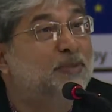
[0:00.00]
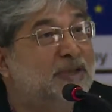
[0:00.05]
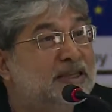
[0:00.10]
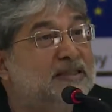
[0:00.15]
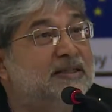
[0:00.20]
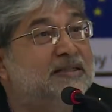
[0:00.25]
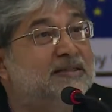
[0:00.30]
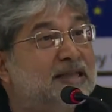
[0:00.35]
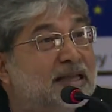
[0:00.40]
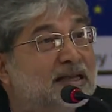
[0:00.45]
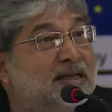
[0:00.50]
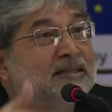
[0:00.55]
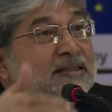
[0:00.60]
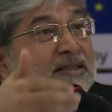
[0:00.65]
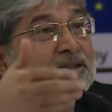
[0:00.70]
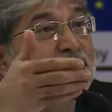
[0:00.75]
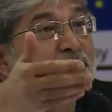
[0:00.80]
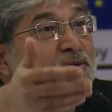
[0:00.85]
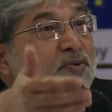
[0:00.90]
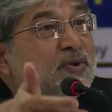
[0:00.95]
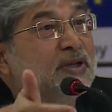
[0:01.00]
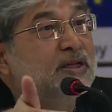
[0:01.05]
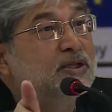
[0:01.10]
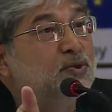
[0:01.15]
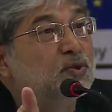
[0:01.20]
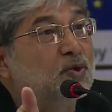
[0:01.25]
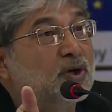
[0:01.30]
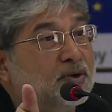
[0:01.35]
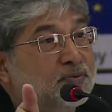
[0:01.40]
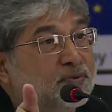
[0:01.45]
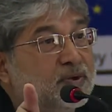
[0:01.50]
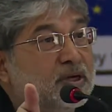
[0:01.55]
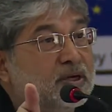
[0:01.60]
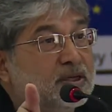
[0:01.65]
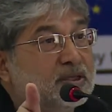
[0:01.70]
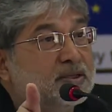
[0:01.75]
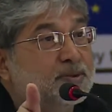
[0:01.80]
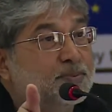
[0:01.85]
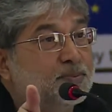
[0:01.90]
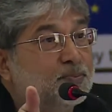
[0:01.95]
major challenges which we need to
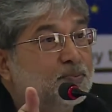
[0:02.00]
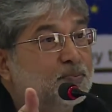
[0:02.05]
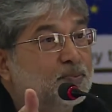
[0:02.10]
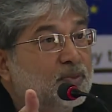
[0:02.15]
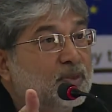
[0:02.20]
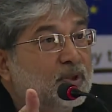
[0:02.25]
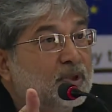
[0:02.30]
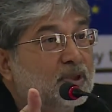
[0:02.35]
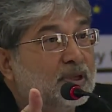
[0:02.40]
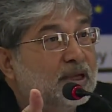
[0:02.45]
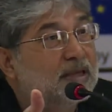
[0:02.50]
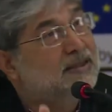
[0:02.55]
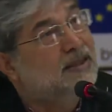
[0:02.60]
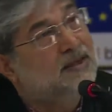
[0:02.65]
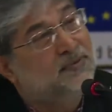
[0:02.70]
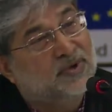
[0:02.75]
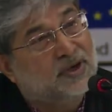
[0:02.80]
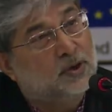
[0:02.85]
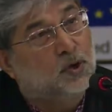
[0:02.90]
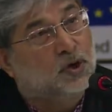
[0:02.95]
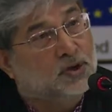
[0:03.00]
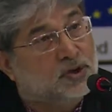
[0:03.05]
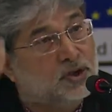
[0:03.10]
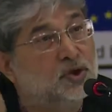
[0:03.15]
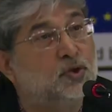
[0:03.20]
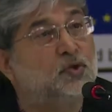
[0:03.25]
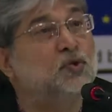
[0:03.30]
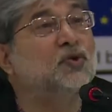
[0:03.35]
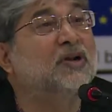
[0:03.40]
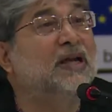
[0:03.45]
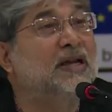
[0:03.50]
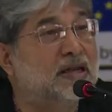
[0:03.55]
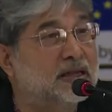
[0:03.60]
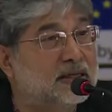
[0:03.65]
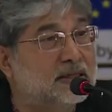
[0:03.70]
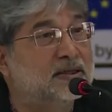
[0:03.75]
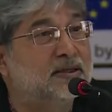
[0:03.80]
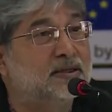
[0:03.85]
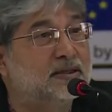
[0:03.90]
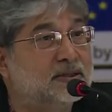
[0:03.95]
confront, right? And we continue to
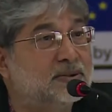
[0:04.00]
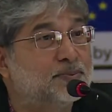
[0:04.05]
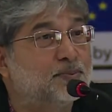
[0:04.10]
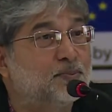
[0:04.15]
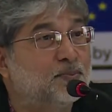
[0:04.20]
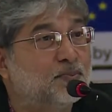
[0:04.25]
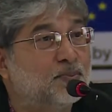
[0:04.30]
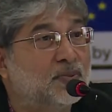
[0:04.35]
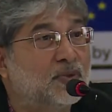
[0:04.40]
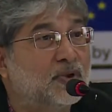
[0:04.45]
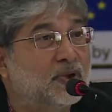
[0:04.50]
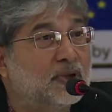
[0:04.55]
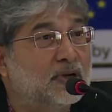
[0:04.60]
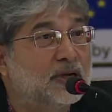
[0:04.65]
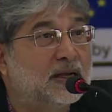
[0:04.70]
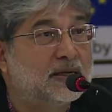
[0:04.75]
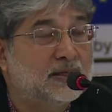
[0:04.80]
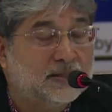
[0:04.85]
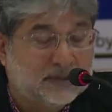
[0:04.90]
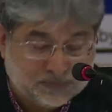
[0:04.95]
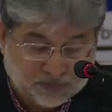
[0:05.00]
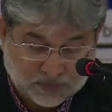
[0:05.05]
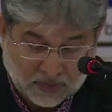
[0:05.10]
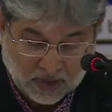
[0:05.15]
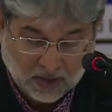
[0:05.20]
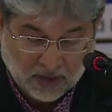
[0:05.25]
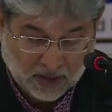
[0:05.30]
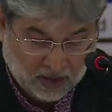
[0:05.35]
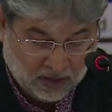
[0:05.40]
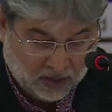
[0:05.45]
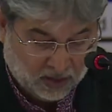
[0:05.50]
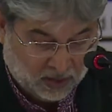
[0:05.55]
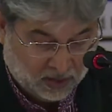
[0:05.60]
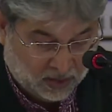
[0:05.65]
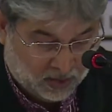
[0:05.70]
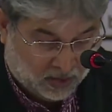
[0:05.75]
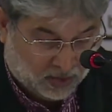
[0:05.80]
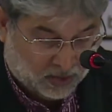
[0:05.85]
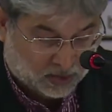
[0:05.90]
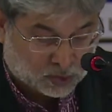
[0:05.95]
neglect it, right?
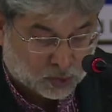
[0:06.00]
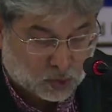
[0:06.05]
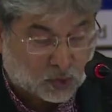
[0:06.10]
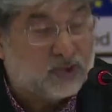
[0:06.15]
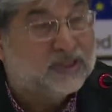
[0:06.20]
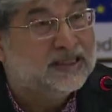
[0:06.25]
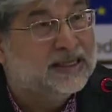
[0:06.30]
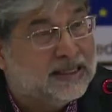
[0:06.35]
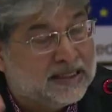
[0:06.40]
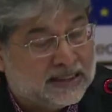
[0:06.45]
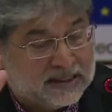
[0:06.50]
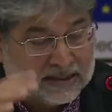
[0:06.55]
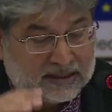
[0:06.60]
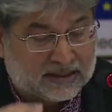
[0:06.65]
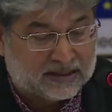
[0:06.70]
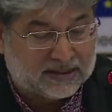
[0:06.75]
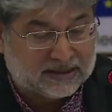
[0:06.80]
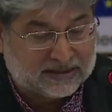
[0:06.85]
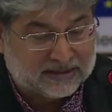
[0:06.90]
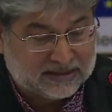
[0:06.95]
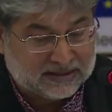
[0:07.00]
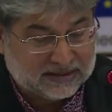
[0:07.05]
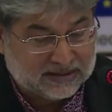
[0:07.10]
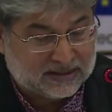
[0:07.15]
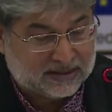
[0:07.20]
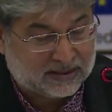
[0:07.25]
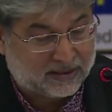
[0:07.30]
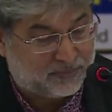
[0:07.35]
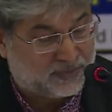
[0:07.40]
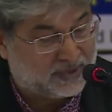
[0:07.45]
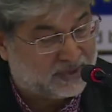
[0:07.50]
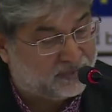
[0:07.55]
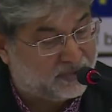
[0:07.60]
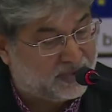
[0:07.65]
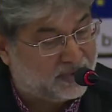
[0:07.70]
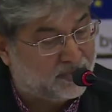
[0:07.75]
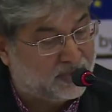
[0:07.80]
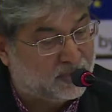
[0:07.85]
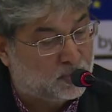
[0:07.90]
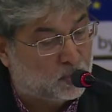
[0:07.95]
So yield increases,
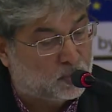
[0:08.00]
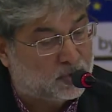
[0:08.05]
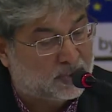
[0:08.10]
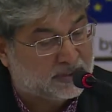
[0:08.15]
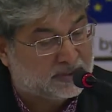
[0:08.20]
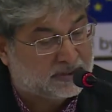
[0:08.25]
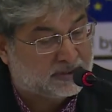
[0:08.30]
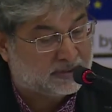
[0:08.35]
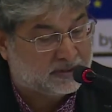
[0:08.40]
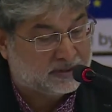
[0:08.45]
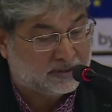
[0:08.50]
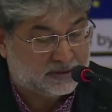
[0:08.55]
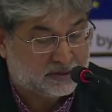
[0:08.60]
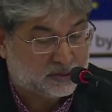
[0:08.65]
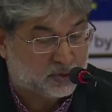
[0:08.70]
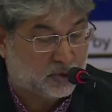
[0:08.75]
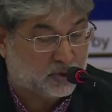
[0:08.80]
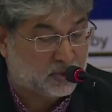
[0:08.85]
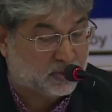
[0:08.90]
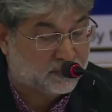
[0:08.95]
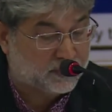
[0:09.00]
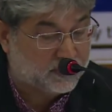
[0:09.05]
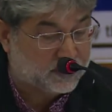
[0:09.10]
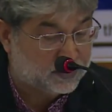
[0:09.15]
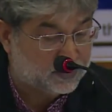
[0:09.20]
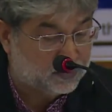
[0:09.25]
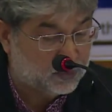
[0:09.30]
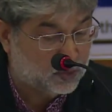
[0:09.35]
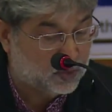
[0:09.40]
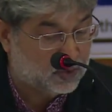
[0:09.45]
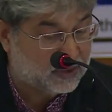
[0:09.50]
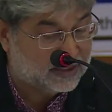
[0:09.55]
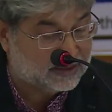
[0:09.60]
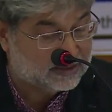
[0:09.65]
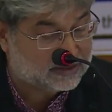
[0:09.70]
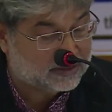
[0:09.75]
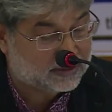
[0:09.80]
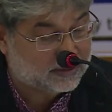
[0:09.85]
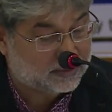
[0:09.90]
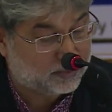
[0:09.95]
we notice, sort of more or
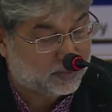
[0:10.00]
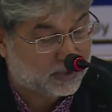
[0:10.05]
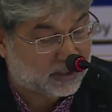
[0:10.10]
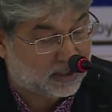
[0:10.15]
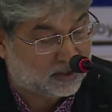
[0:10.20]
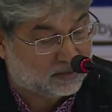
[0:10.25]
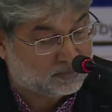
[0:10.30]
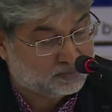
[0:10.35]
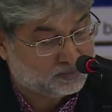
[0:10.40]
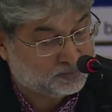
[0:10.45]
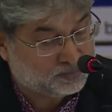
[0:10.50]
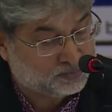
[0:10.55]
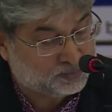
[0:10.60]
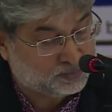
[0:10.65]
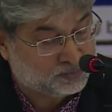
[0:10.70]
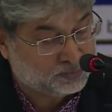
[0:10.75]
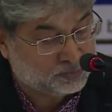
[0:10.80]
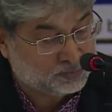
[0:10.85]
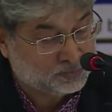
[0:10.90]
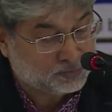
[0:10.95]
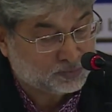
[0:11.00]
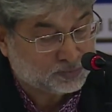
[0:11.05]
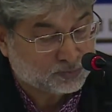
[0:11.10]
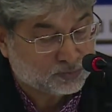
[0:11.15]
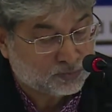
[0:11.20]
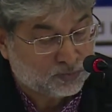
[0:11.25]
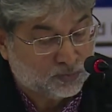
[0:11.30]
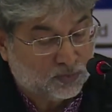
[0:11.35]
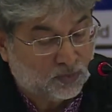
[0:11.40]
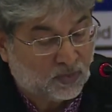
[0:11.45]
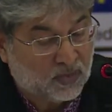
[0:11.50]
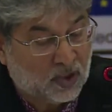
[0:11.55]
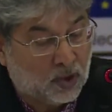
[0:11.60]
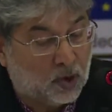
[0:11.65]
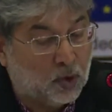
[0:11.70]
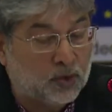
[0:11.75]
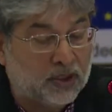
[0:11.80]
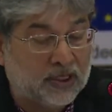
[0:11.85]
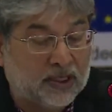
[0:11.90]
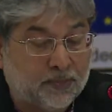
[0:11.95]
less become,
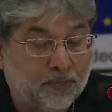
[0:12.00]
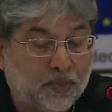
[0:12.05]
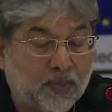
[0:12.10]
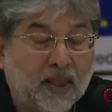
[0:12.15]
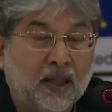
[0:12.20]
okay.